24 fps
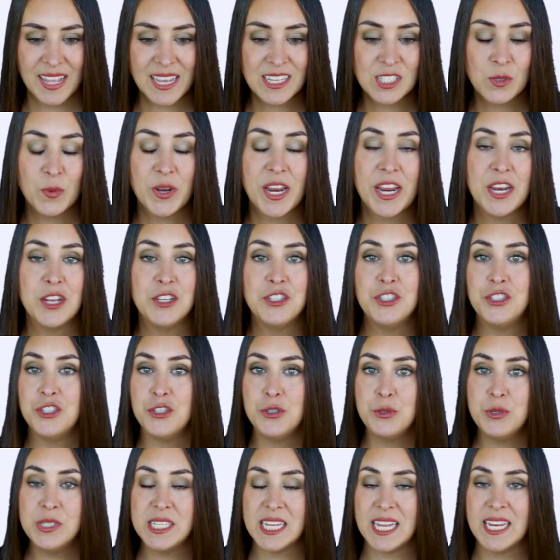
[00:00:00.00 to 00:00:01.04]
Next, we need to
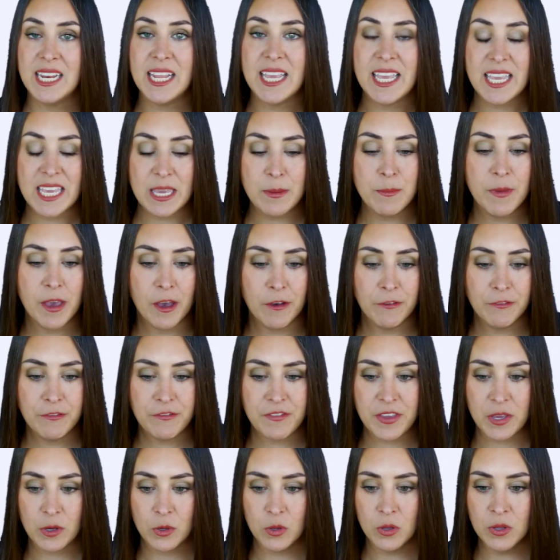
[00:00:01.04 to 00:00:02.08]
choose an email
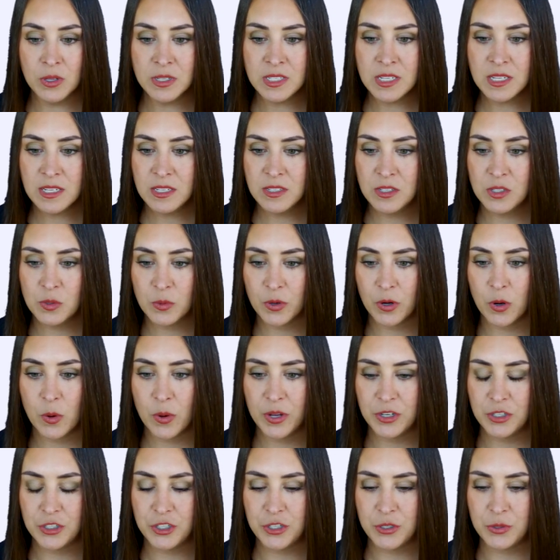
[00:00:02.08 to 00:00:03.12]
field. So we're gonna go
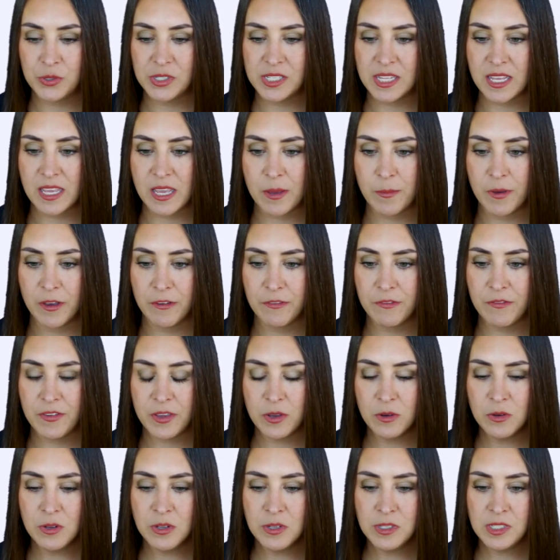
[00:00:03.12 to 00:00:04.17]
ahead and choose the email
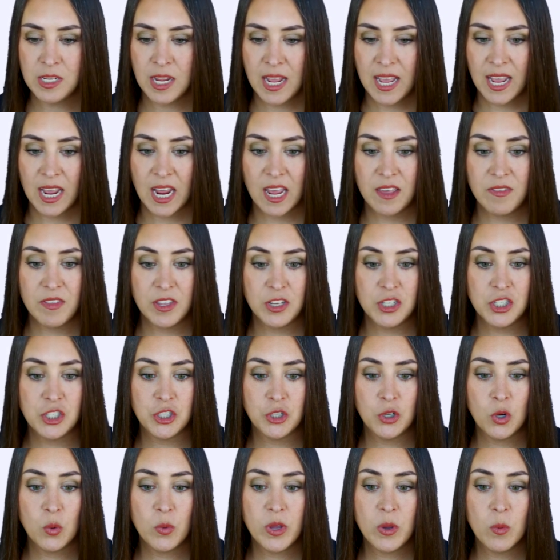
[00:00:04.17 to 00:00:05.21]
field. And then
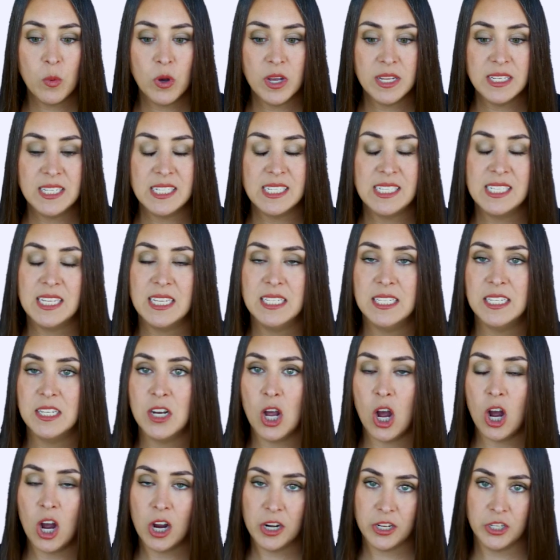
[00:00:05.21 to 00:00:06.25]
do we want to send
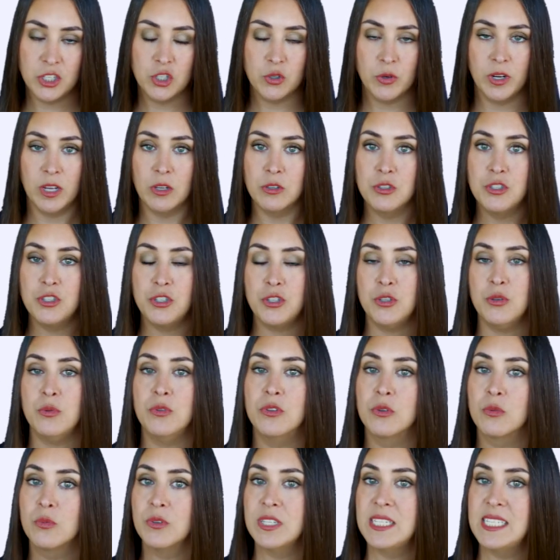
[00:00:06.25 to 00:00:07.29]
an audit trail
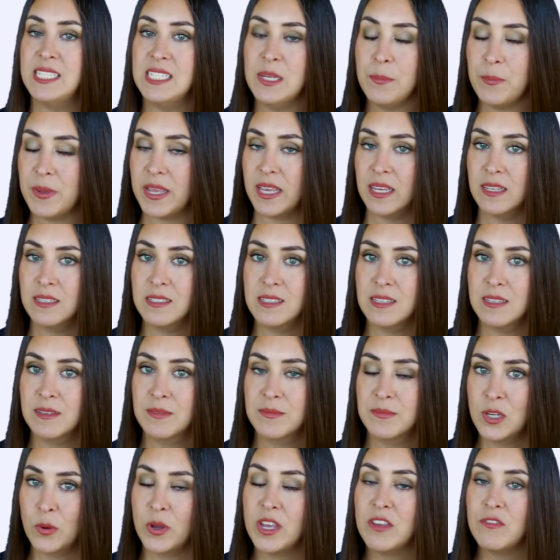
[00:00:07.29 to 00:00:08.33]
to the recipient?
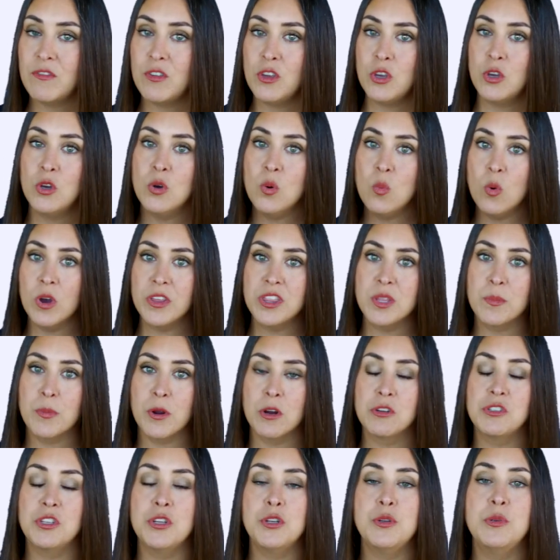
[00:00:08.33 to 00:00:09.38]
So if you want the
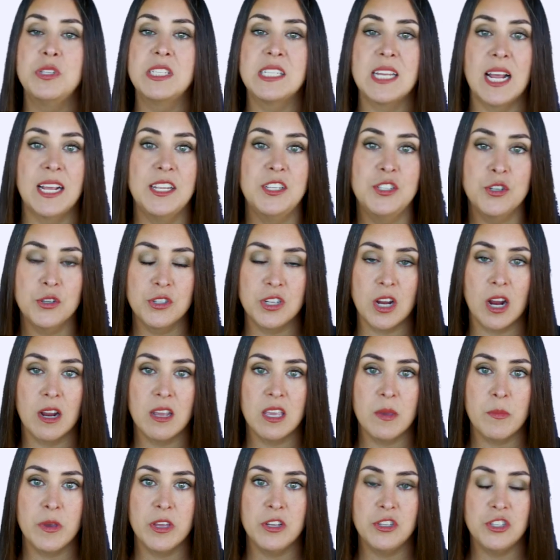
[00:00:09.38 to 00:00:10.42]
person who signs your
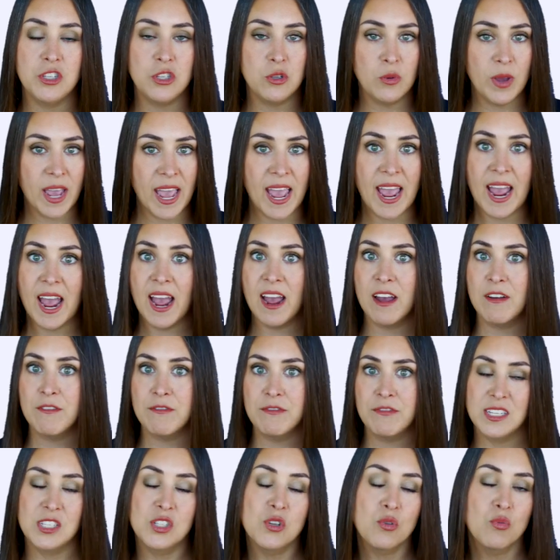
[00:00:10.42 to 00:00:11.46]
document to
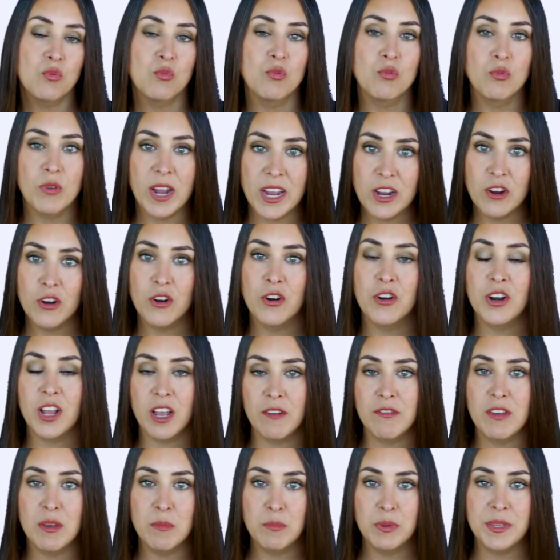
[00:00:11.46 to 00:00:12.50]
have this record
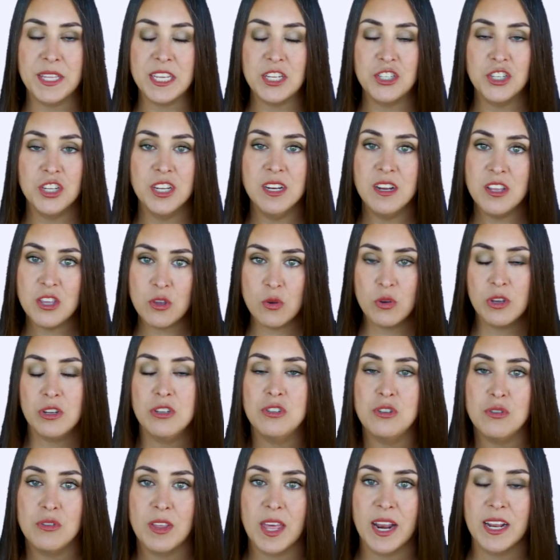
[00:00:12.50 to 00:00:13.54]
of completion, you
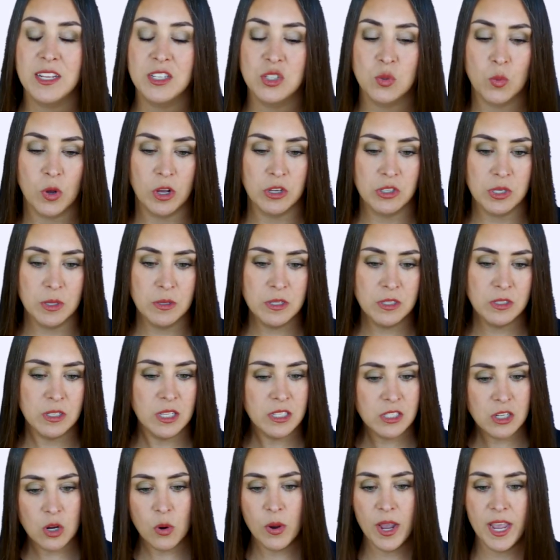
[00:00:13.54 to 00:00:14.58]
can do that as well. So
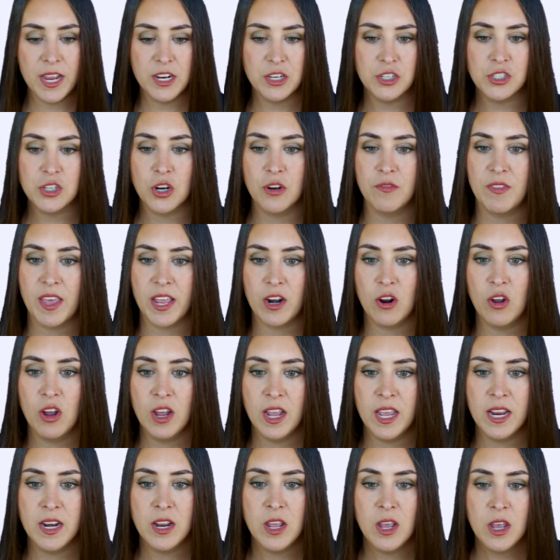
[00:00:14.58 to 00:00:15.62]
let's go ahead and turn that
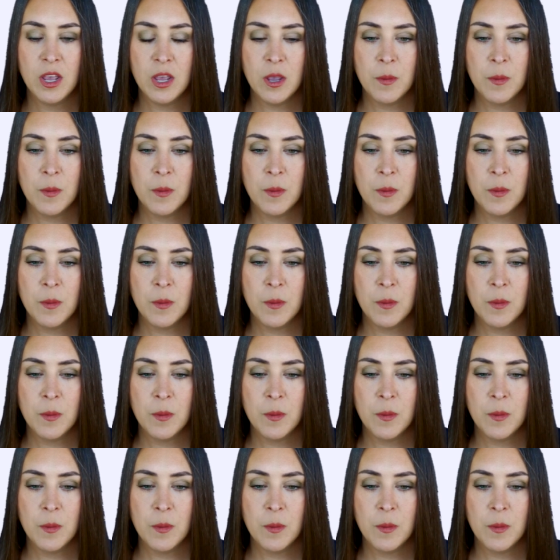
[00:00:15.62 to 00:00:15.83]
on.